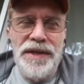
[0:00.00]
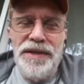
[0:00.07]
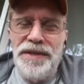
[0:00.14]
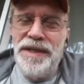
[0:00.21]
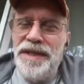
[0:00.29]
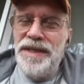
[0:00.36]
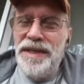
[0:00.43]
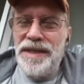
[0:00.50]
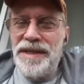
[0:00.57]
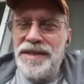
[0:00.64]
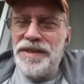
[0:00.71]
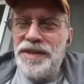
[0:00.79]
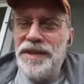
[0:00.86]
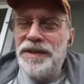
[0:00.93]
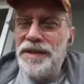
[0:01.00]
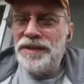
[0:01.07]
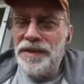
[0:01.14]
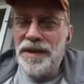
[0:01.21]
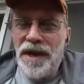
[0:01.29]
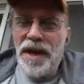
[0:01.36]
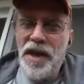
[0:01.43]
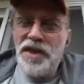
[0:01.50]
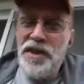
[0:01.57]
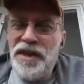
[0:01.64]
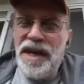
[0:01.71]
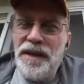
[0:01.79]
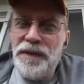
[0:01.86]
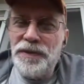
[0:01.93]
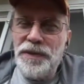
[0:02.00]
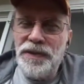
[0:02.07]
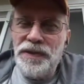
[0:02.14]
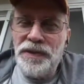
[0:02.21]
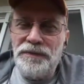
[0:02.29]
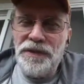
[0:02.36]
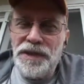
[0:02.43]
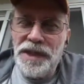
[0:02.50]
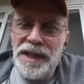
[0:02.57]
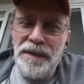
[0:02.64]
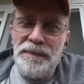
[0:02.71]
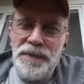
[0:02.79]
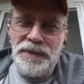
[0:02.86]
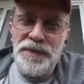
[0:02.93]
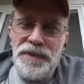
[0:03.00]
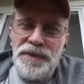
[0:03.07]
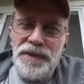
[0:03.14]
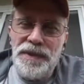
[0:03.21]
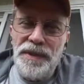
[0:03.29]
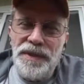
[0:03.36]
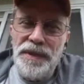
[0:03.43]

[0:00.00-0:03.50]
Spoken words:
You need to consider thousands of samples,